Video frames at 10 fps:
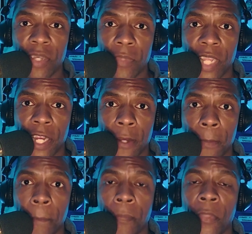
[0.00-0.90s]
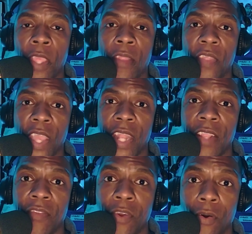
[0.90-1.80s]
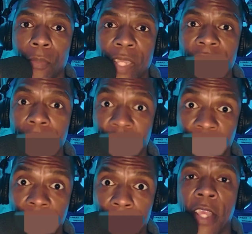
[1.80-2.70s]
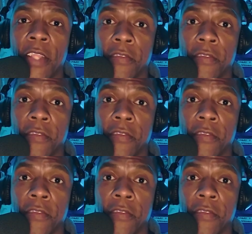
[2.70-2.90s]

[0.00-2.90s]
up there, then it's going to be some shit.